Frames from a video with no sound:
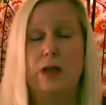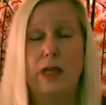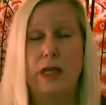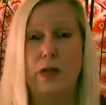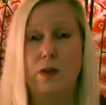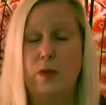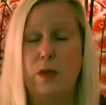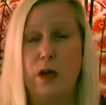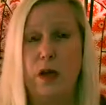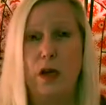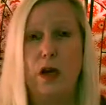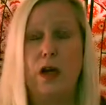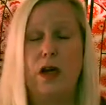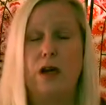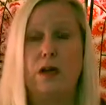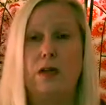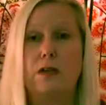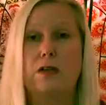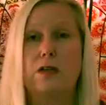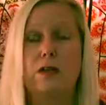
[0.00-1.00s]
here we
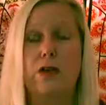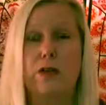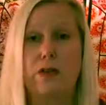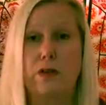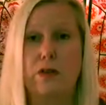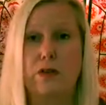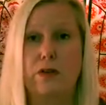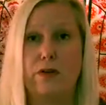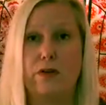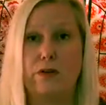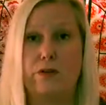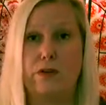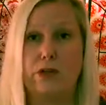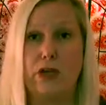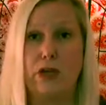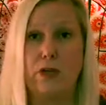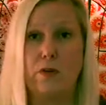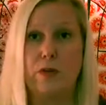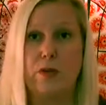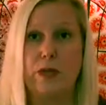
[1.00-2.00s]
are on the 3rd of
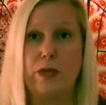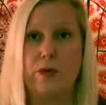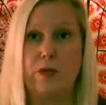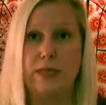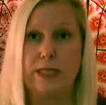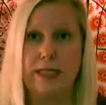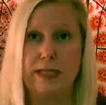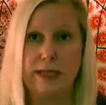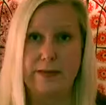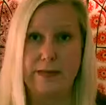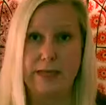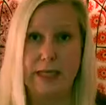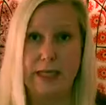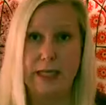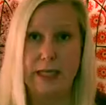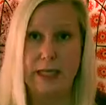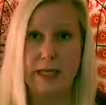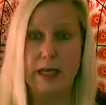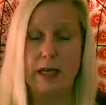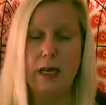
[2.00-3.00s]
January
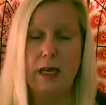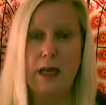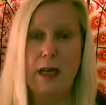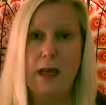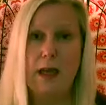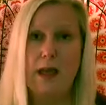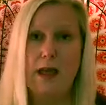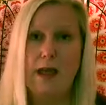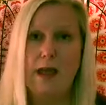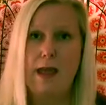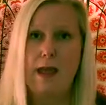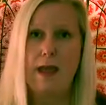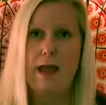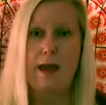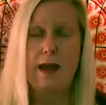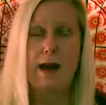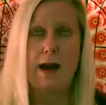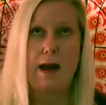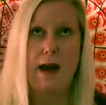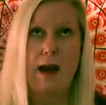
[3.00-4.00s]
2017,
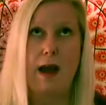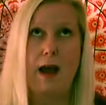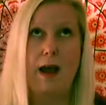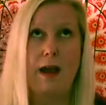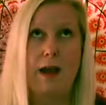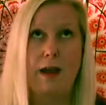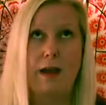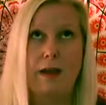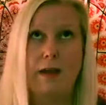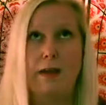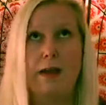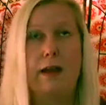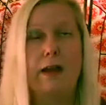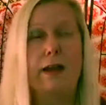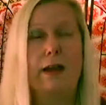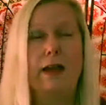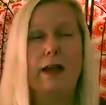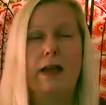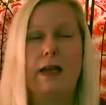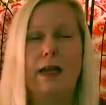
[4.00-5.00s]
and
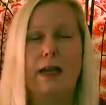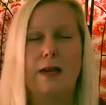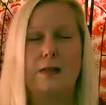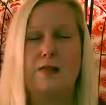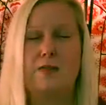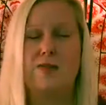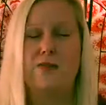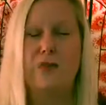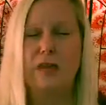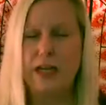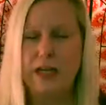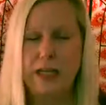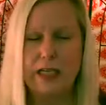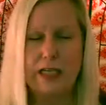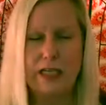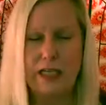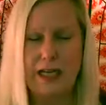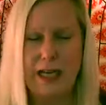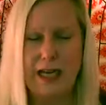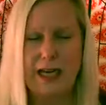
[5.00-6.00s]
I am very
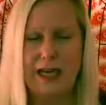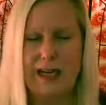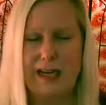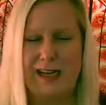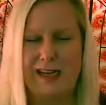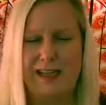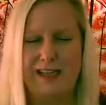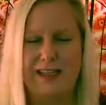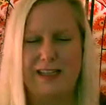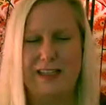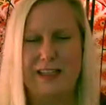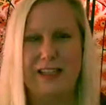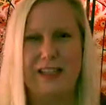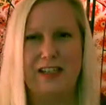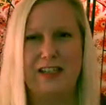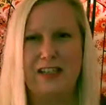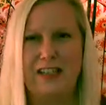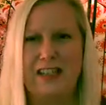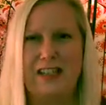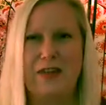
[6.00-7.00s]
excited
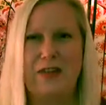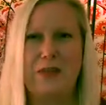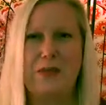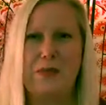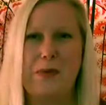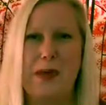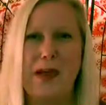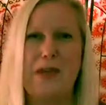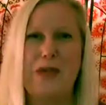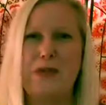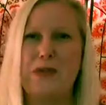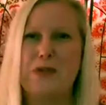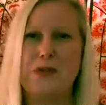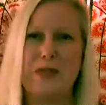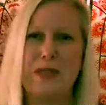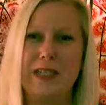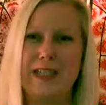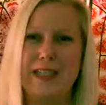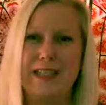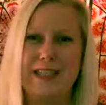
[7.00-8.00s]
to say goodbye to
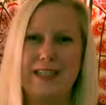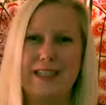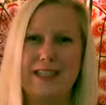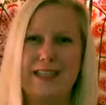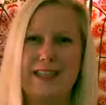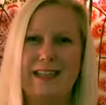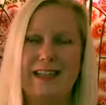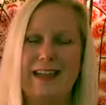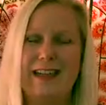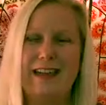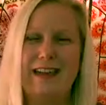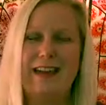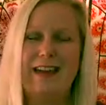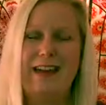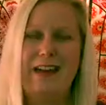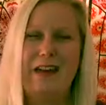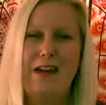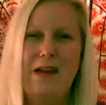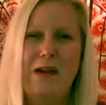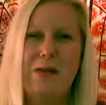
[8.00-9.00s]
2016,
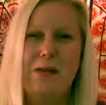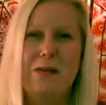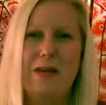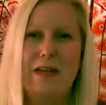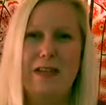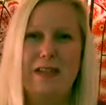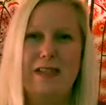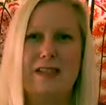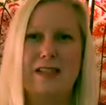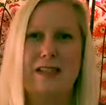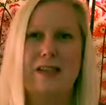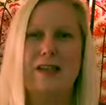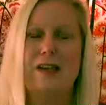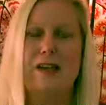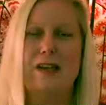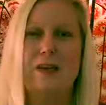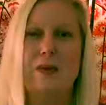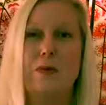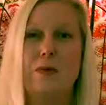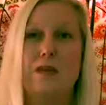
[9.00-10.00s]
because
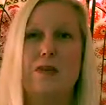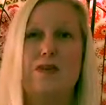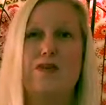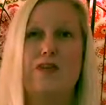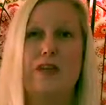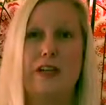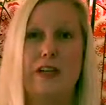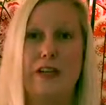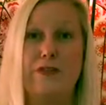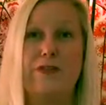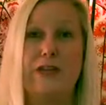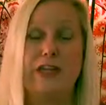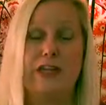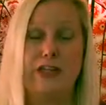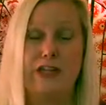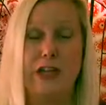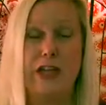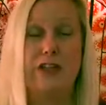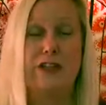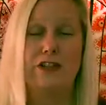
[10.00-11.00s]
it was a very, very
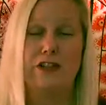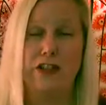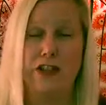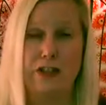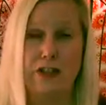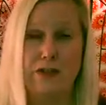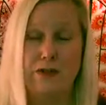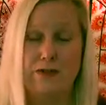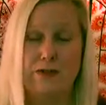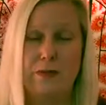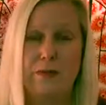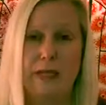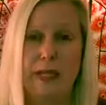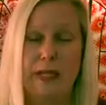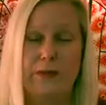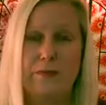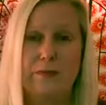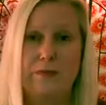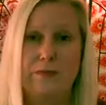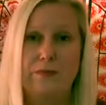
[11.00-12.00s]
challenging year for
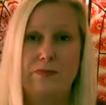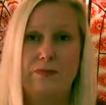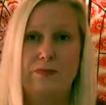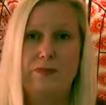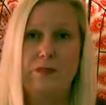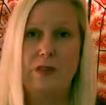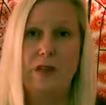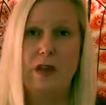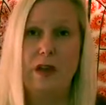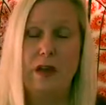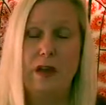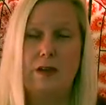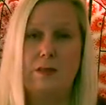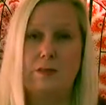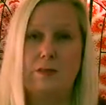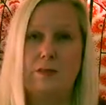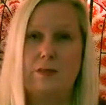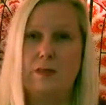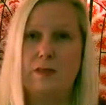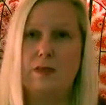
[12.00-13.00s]
me.
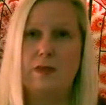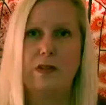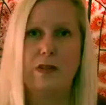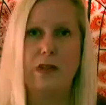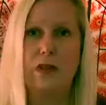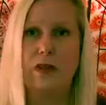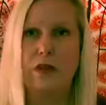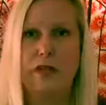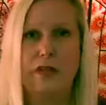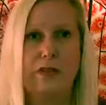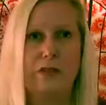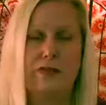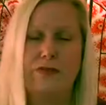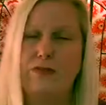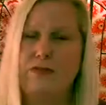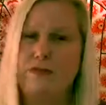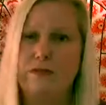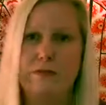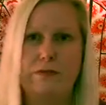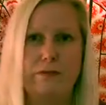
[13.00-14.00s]
The
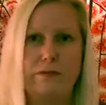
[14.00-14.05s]
grief